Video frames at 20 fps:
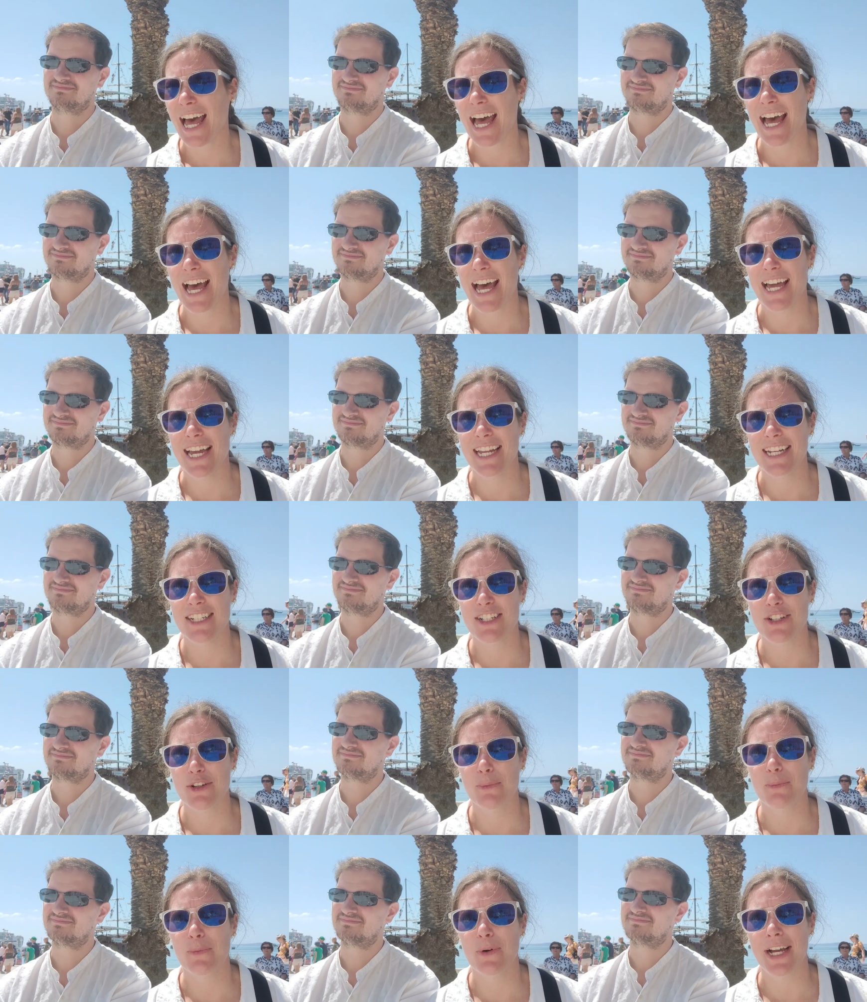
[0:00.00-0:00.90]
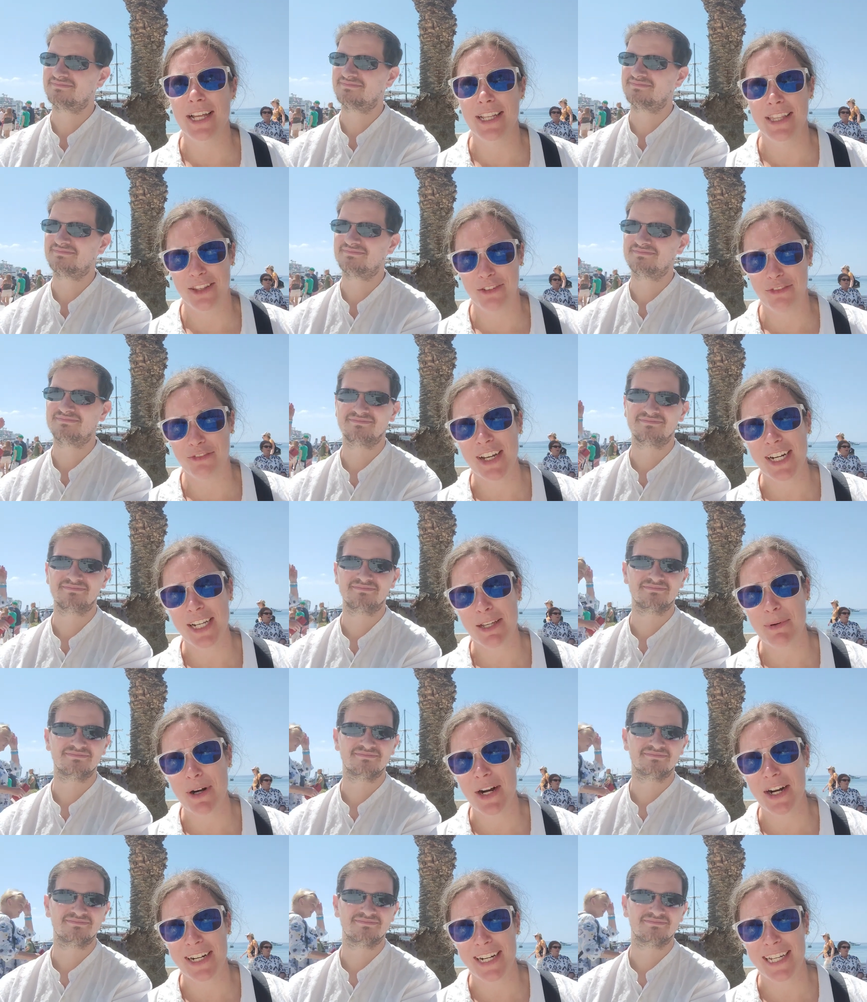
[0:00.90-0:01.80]
Speaker 1: And what the funny
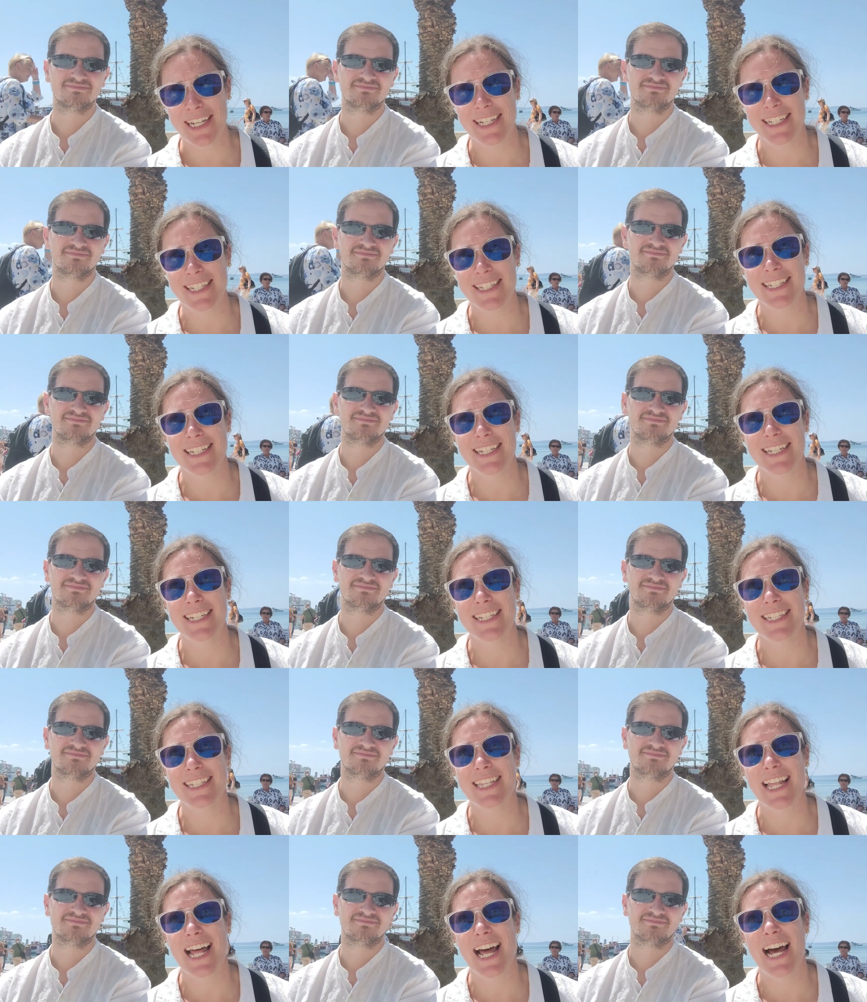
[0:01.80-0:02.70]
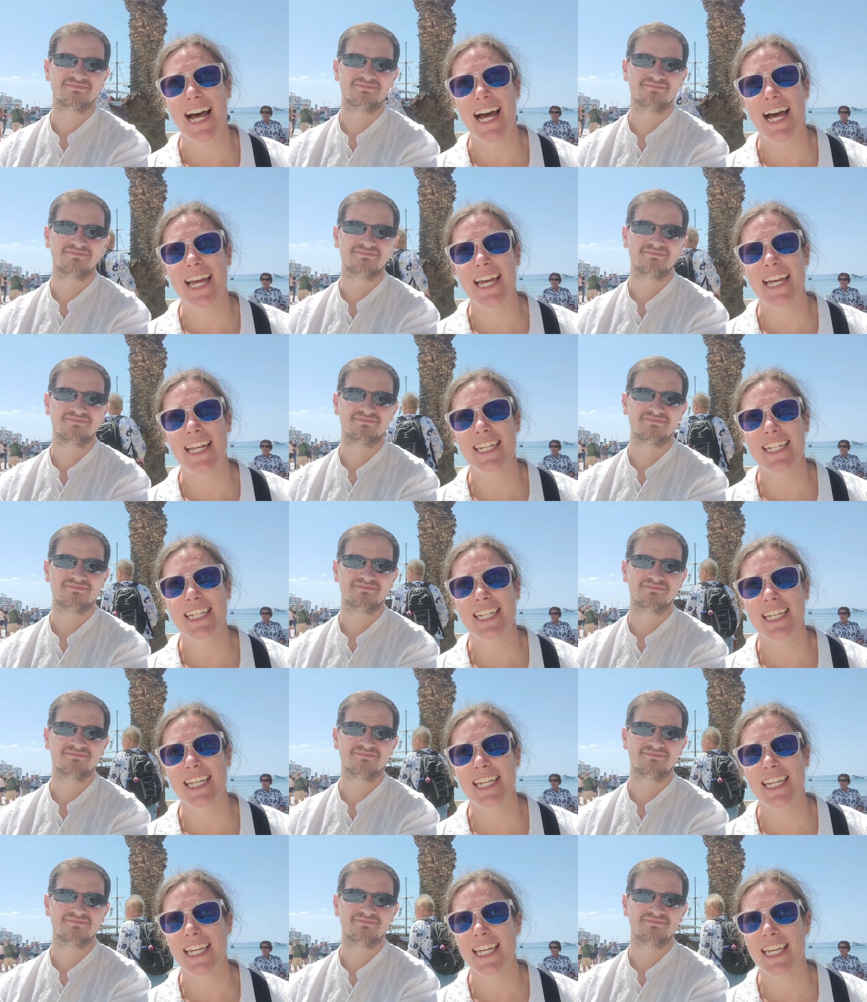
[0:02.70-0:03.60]
part is, is that
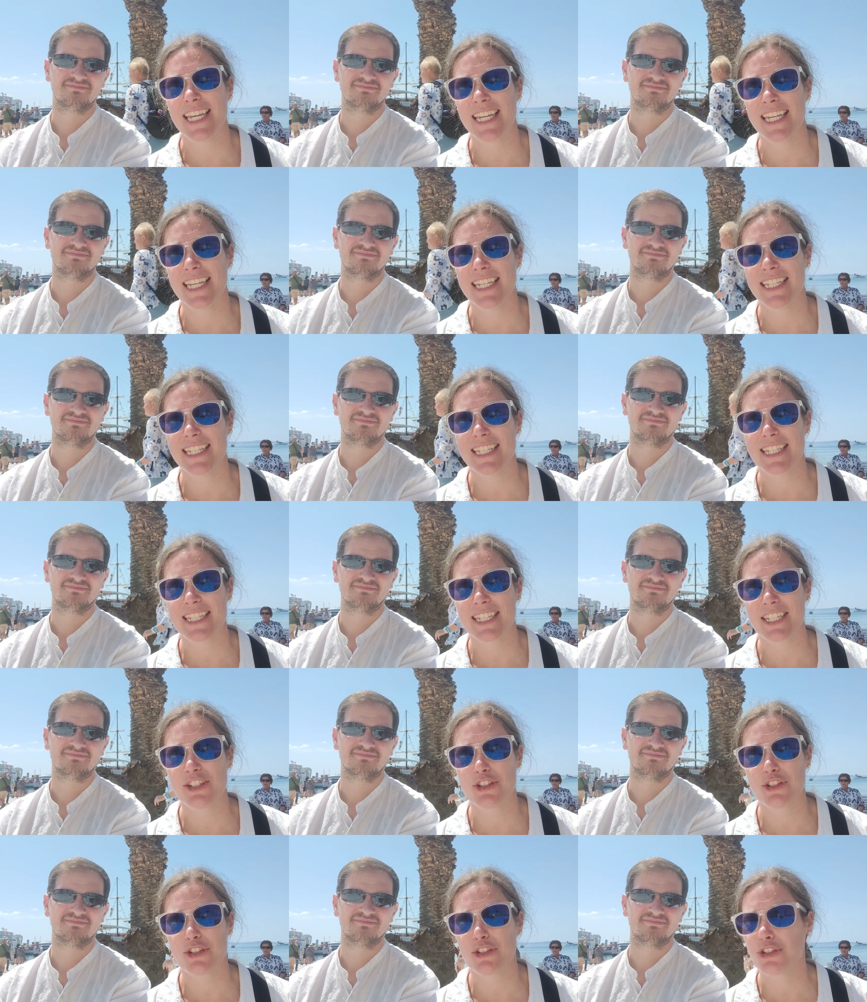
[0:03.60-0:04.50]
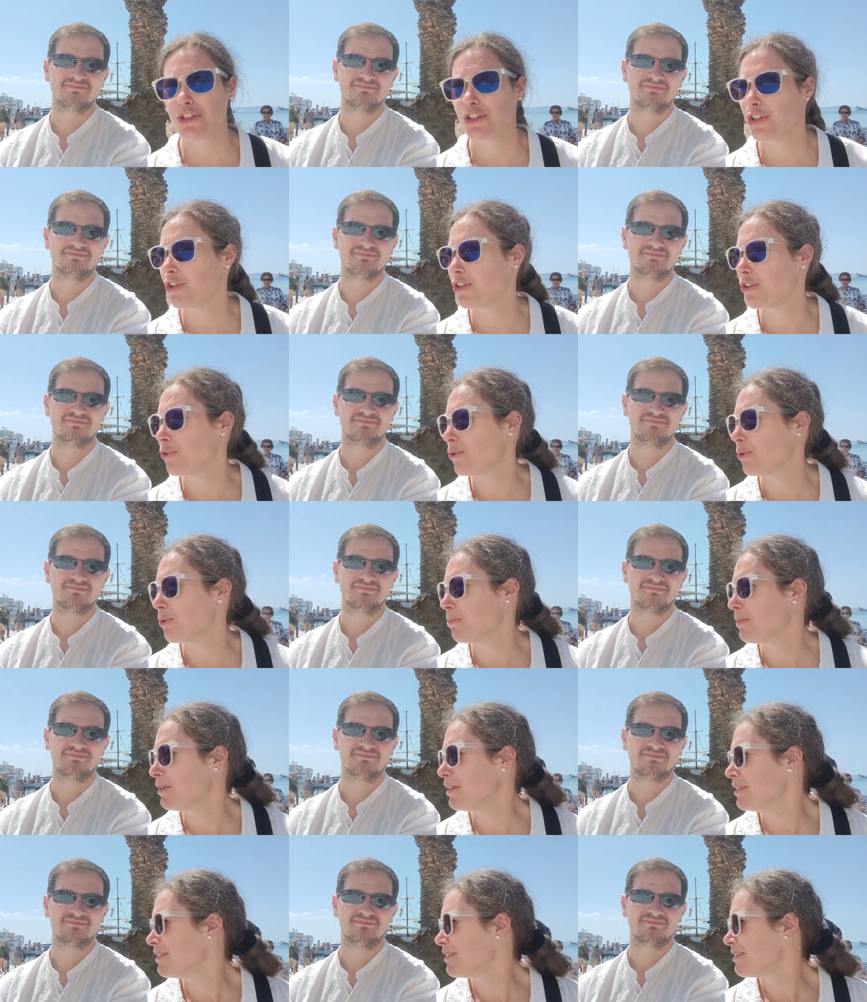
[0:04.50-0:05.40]
his
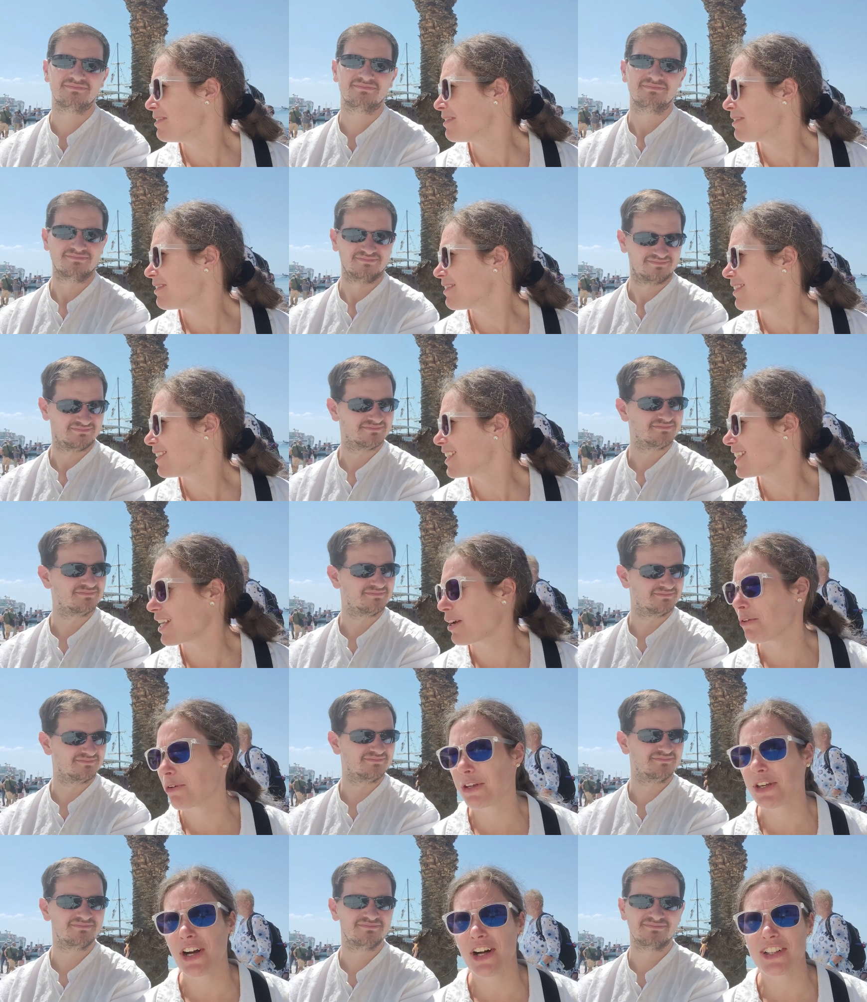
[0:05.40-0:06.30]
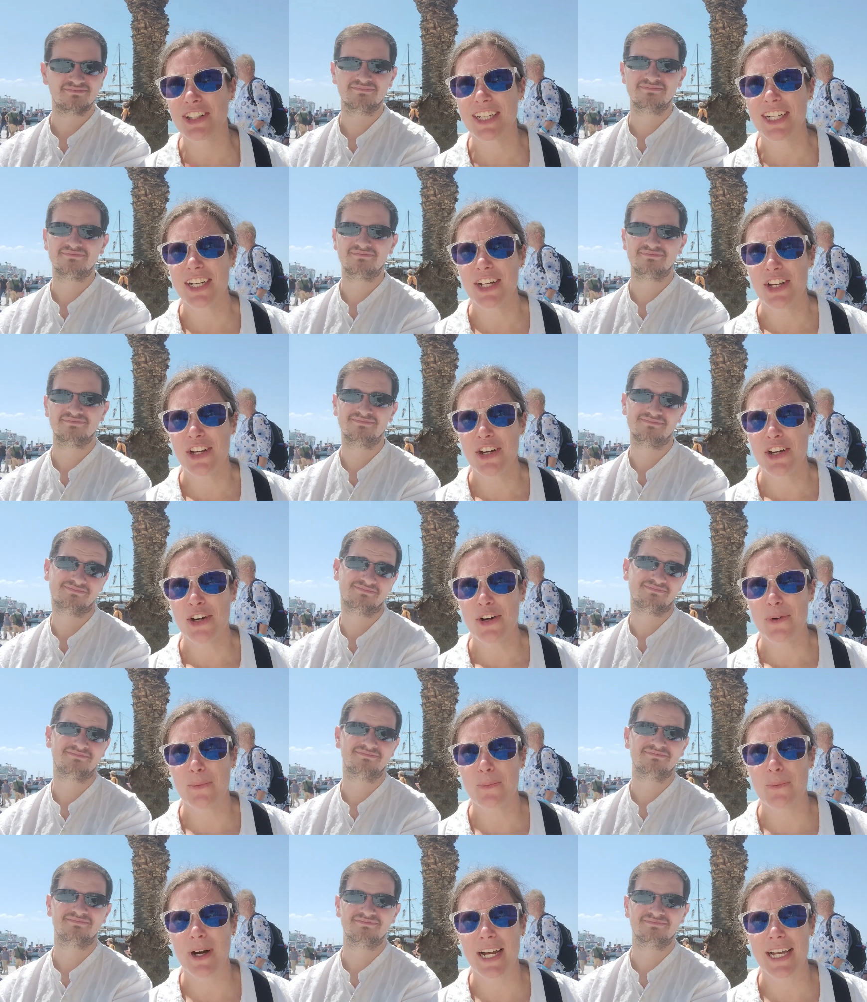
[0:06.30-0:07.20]
tomb, is that what we call it,
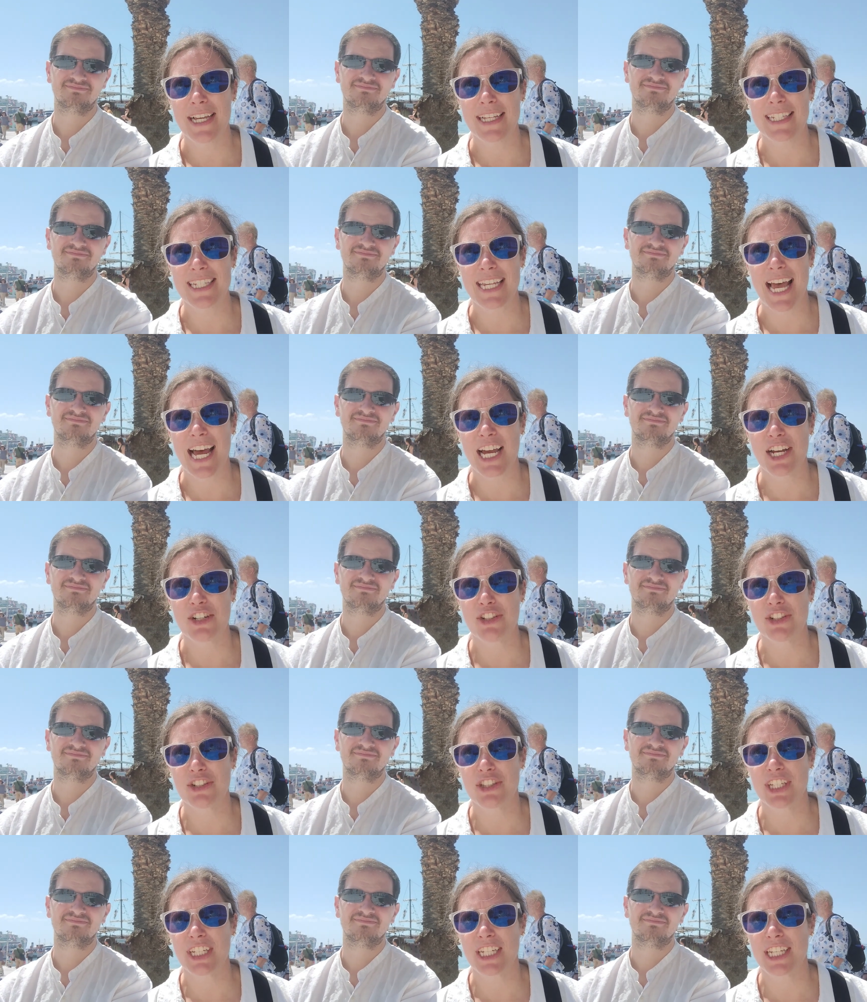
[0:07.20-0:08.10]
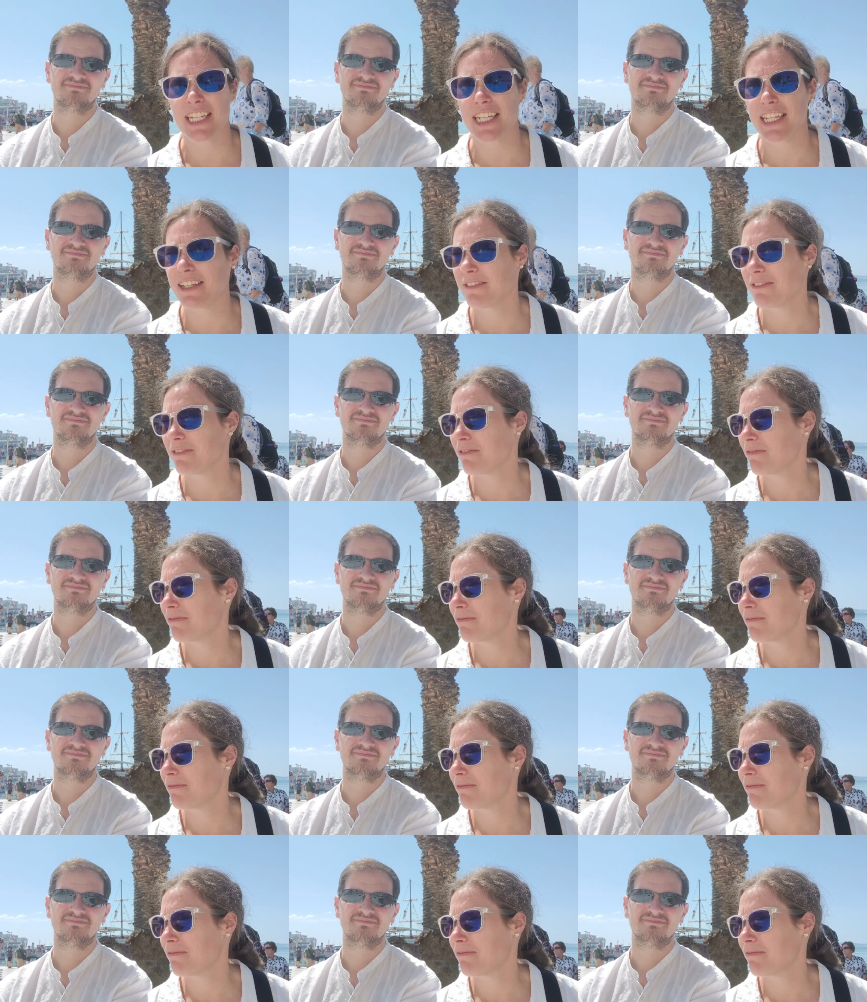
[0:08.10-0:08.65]
was actually